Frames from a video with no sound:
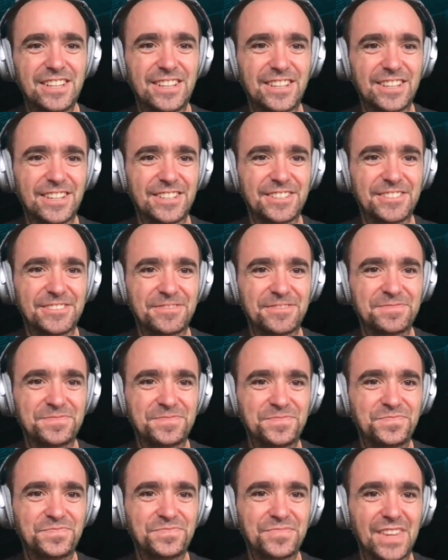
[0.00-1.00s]

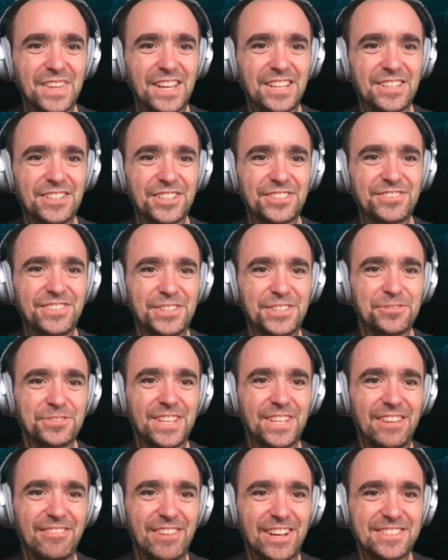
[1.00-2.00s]
that we
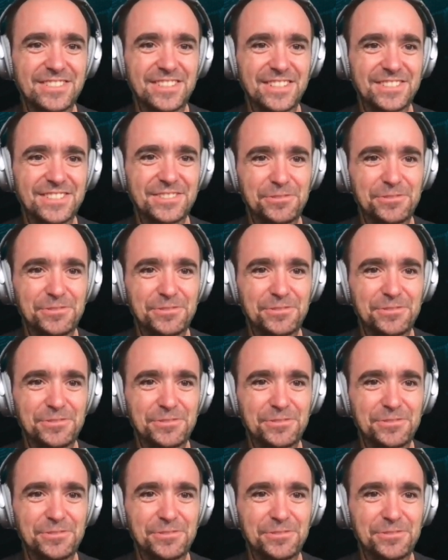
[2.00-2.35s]
don't have access